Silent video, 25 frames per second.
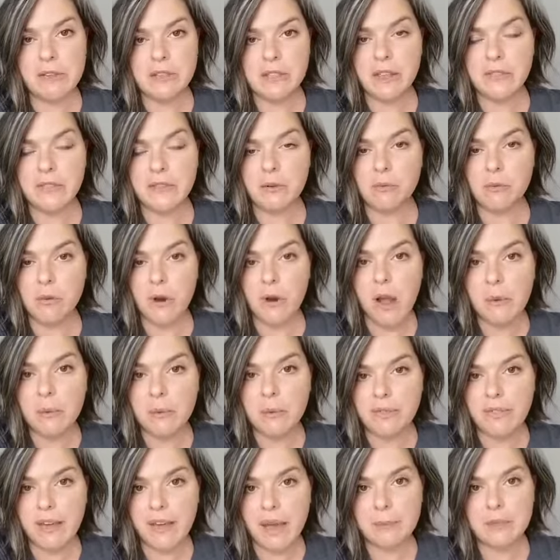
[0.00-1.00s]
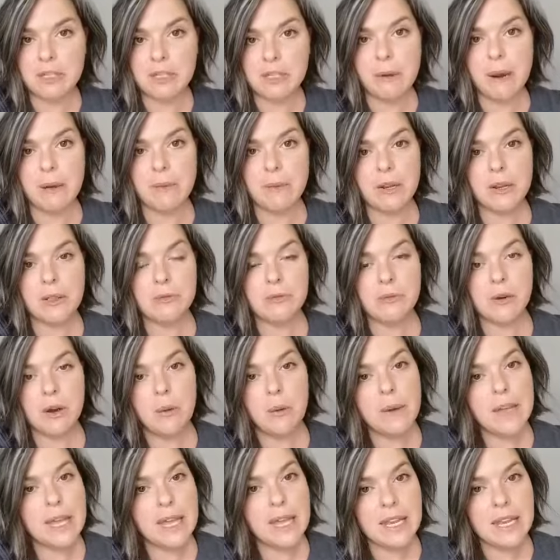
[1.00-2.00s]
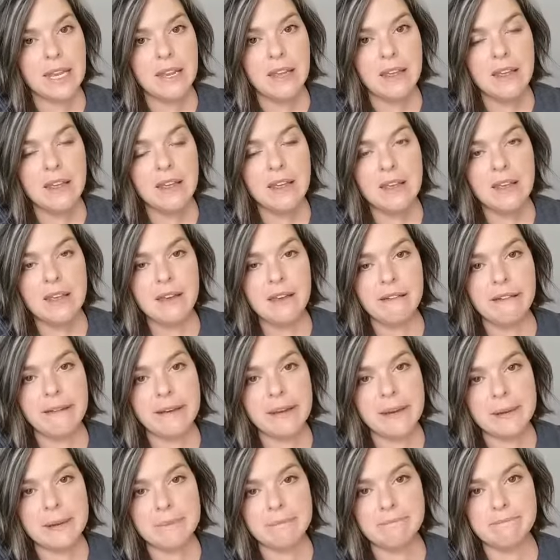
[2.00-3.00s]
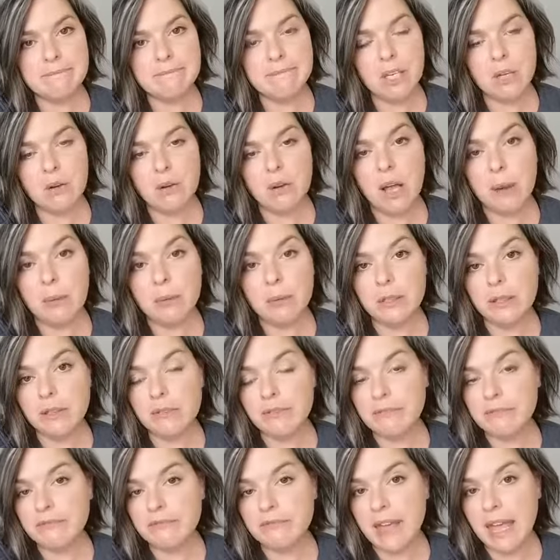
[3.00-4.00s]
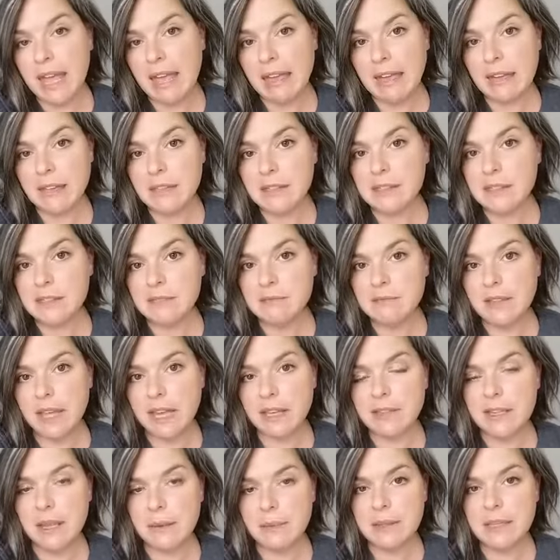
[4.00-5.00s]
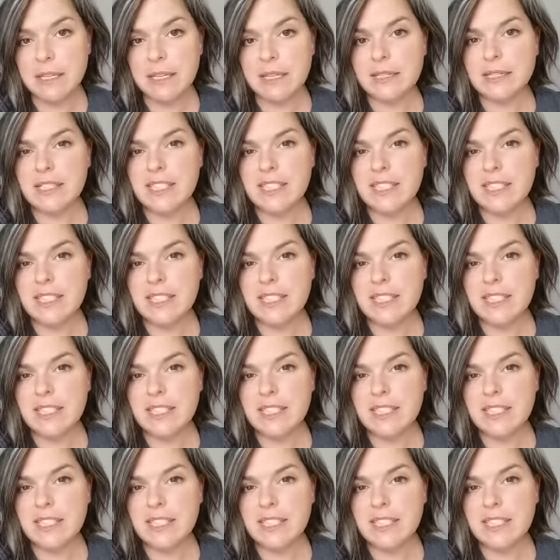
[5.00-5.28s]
There's nothing wrong with that, but you might want to throw in a couple of eggs, that type of thing.